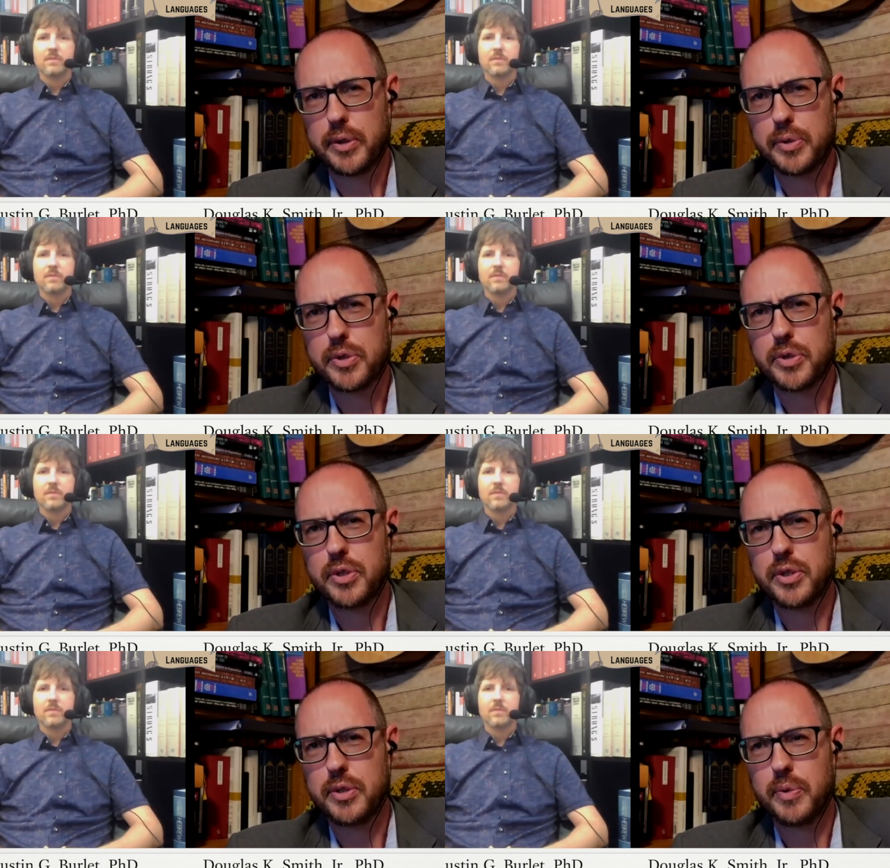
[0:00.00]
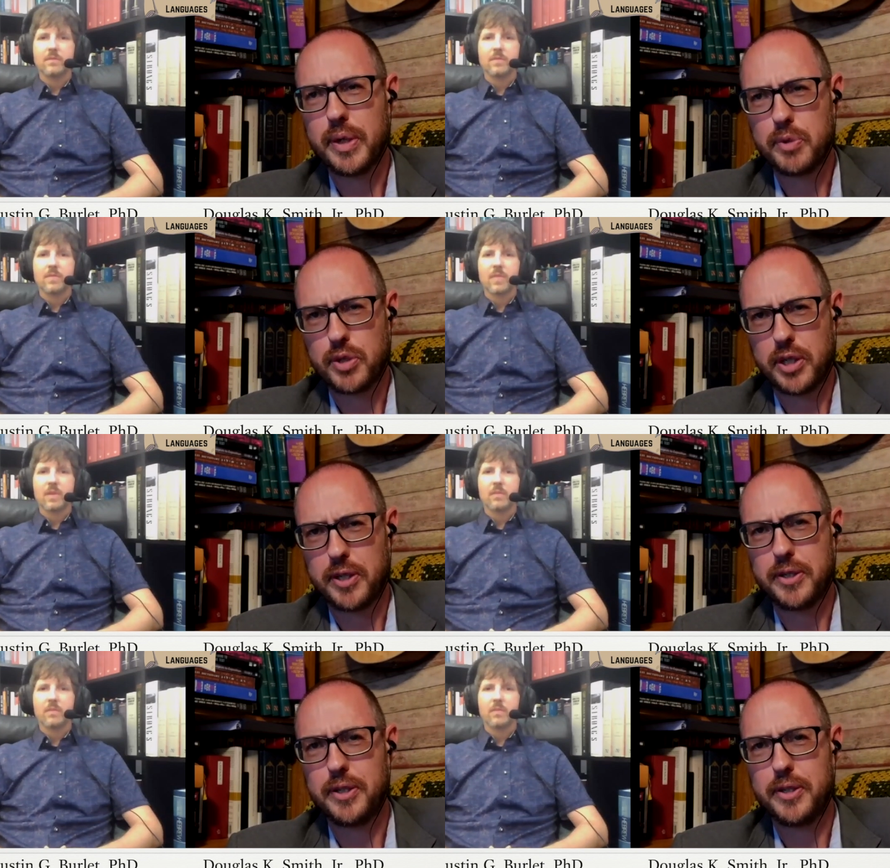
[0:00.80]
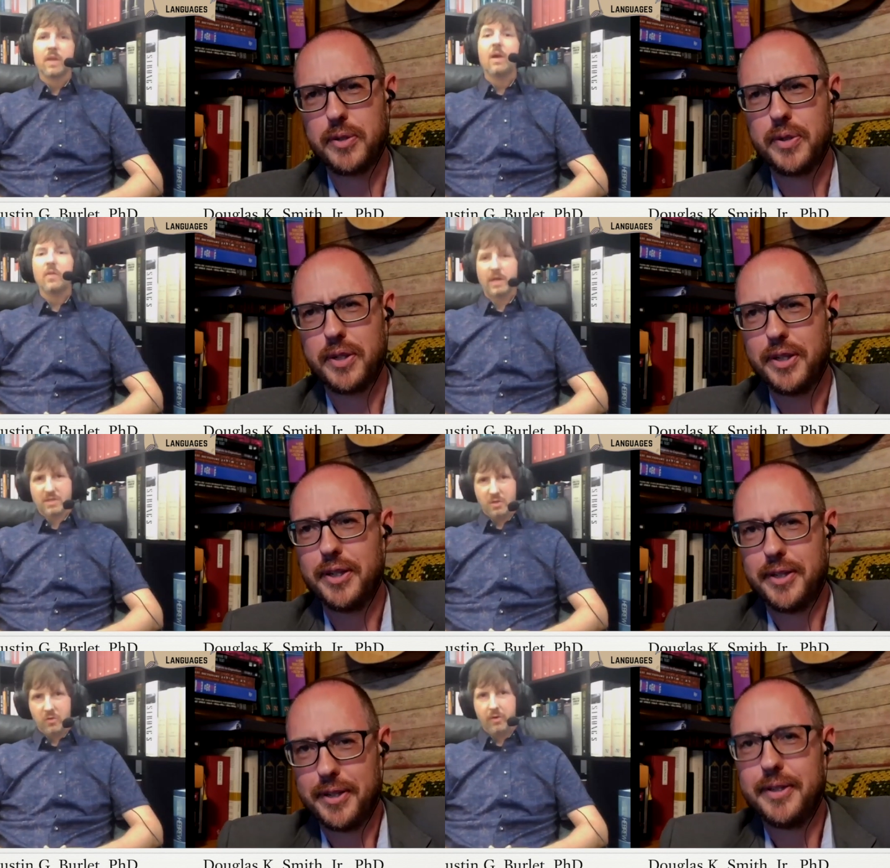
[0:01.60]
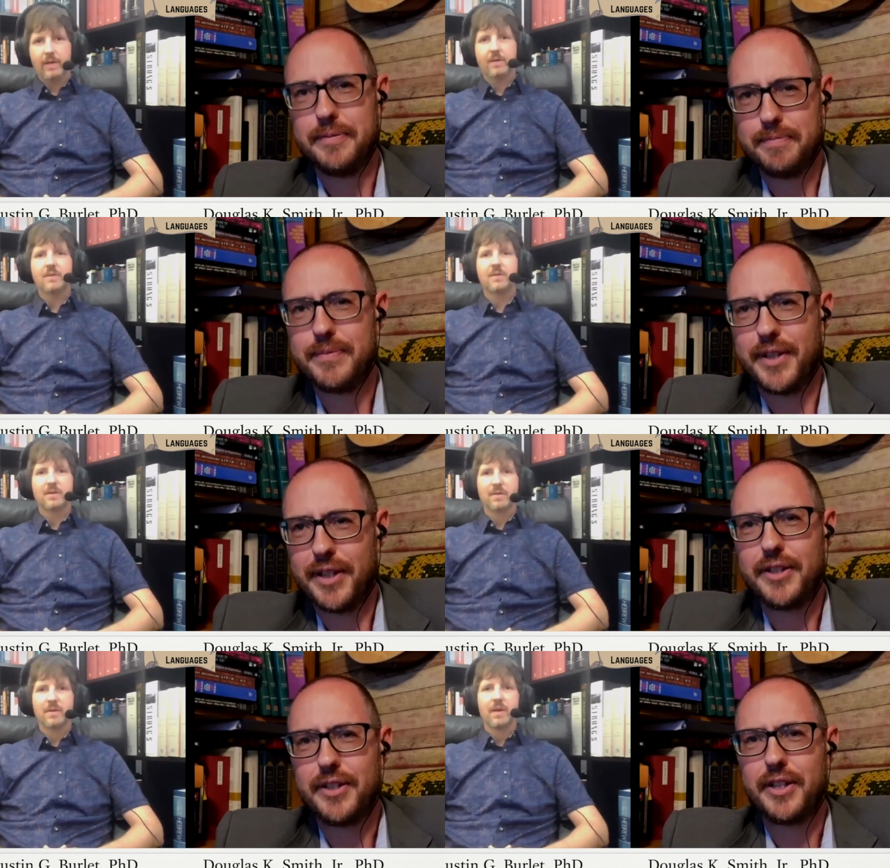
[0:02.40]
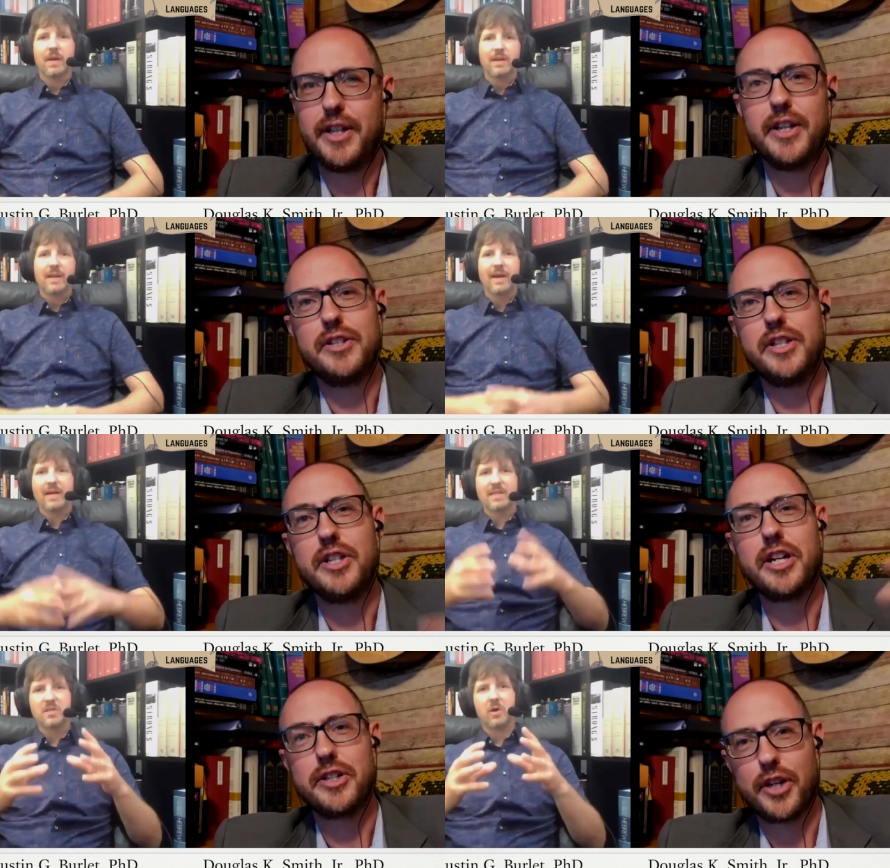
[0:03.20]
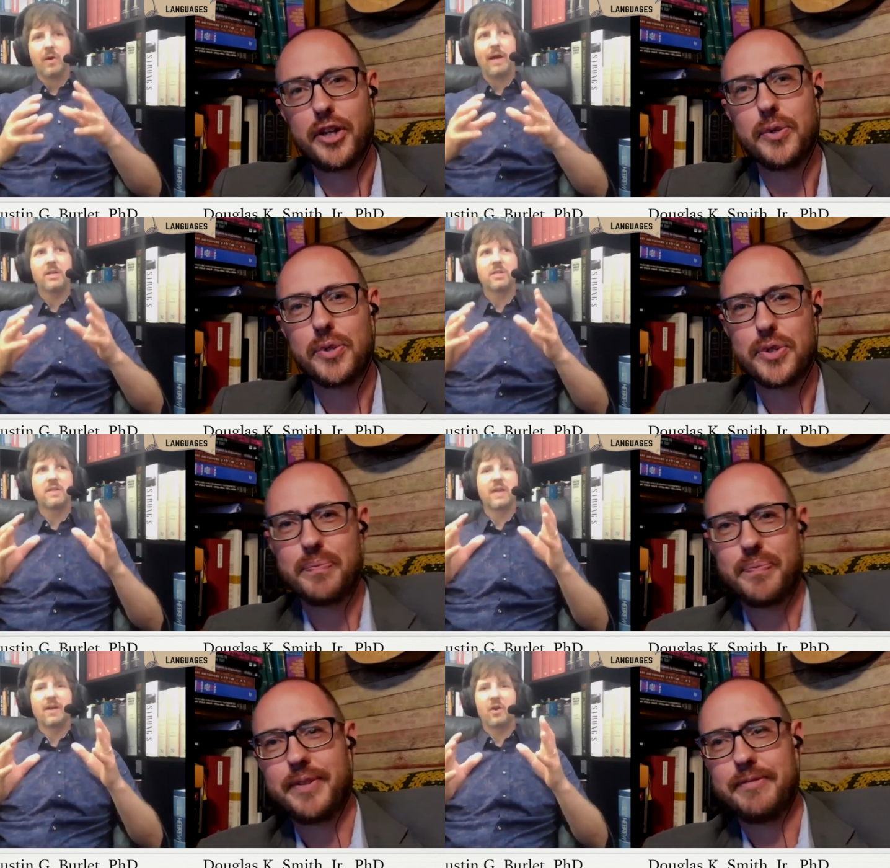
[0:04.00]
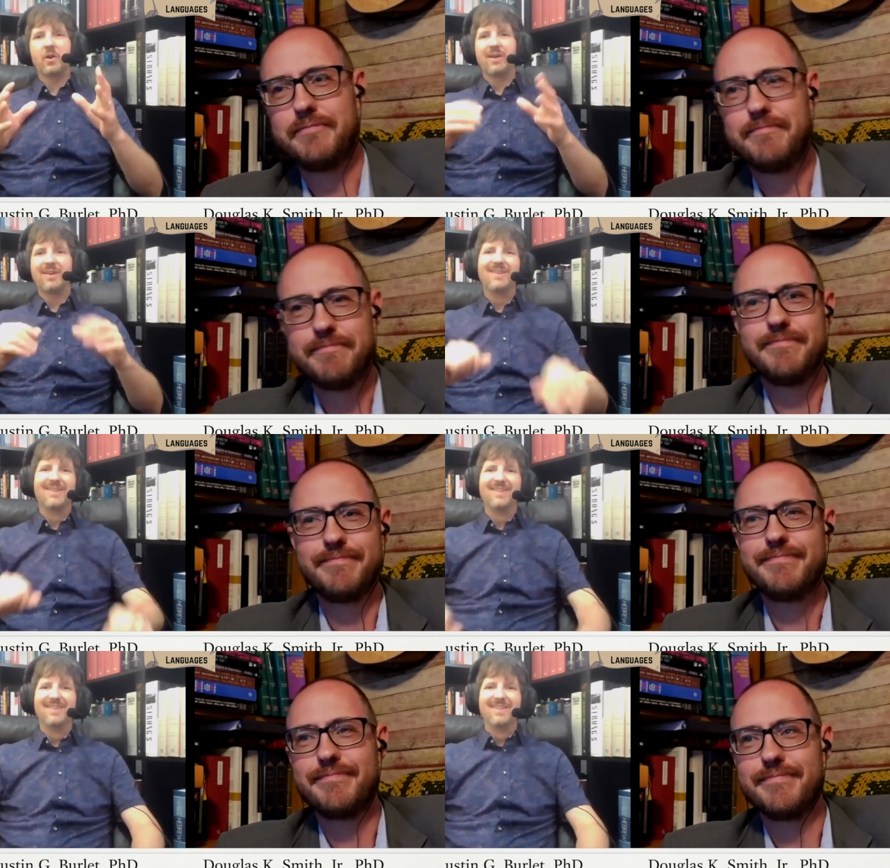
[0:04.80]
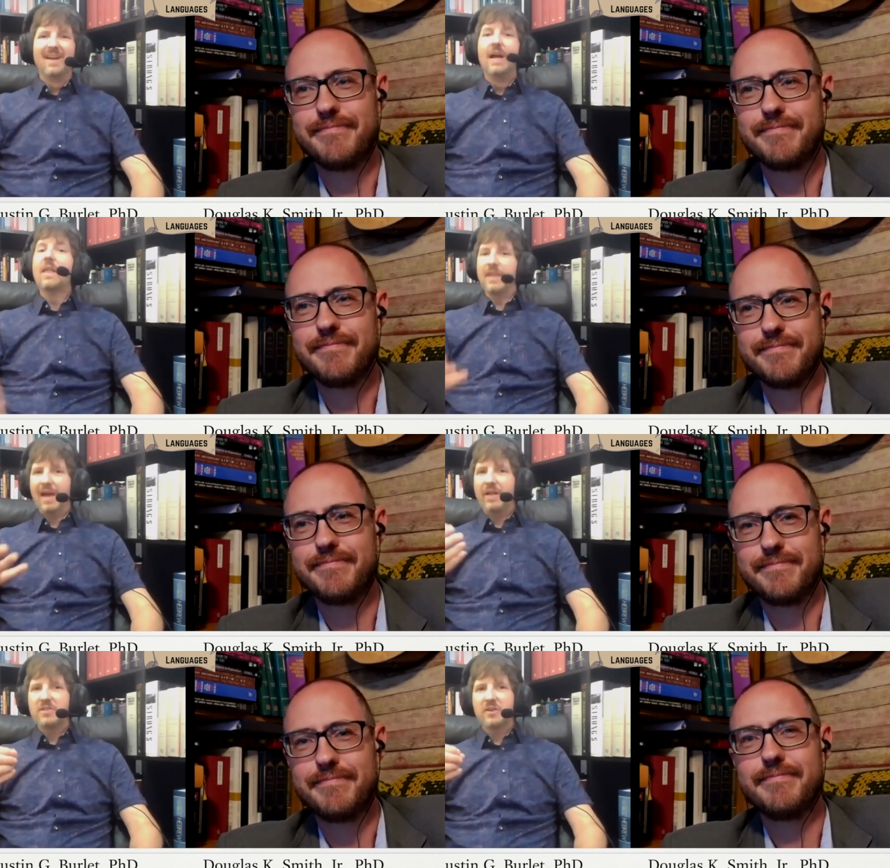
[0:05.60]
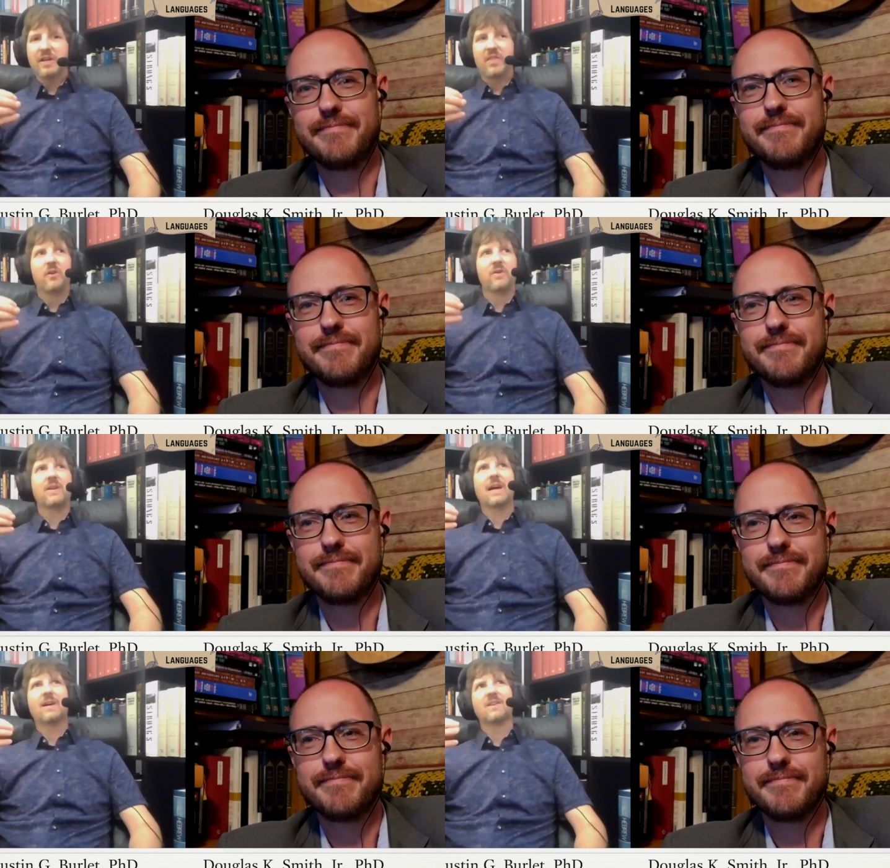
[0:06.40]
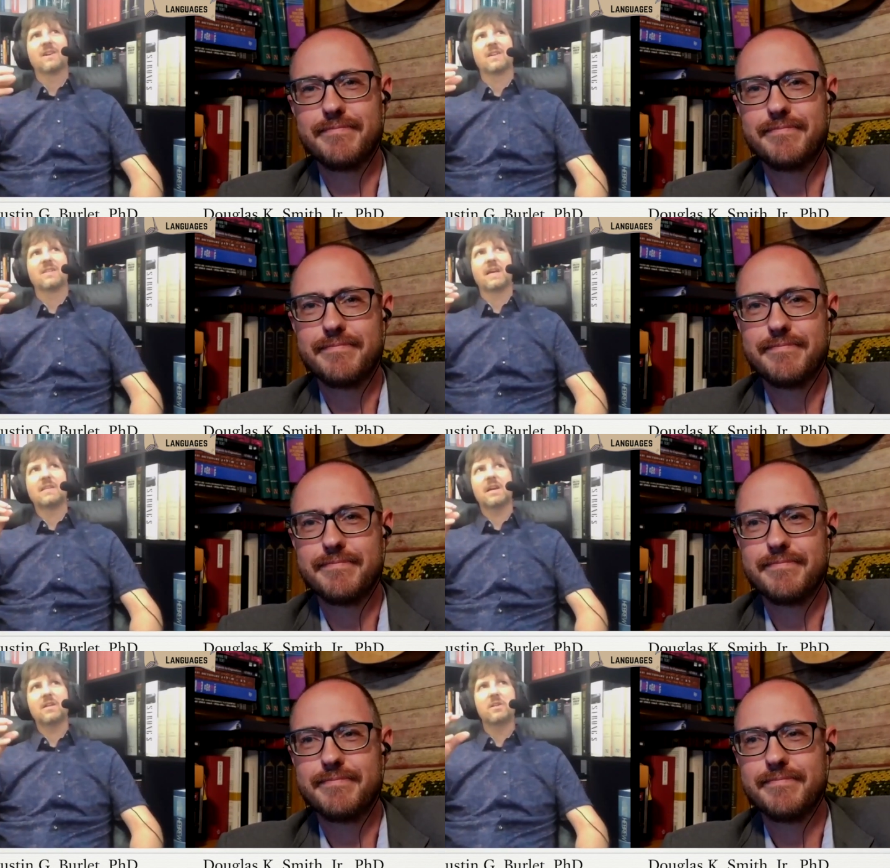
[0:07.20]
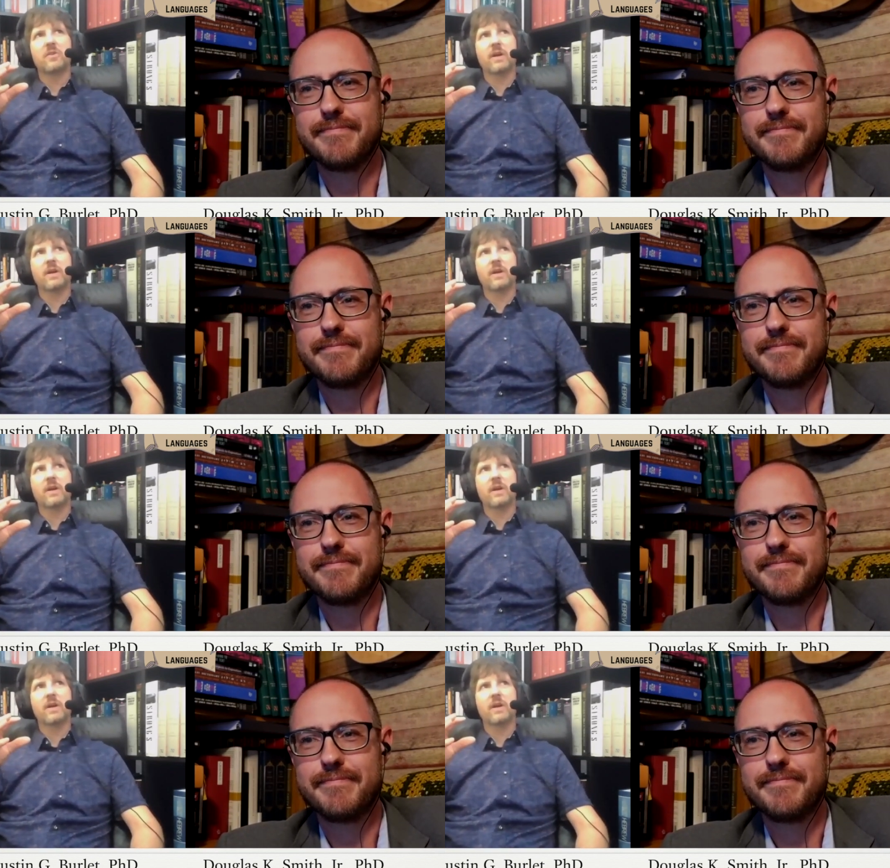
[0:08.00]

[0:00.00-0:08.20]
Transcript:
Speaker 1: Logos website, didn't that's you? That's correct. And, yeah. Uh, and so, Didacticos.
Speaker 2: Yeah, that's right. Theodidactos. That's actually right.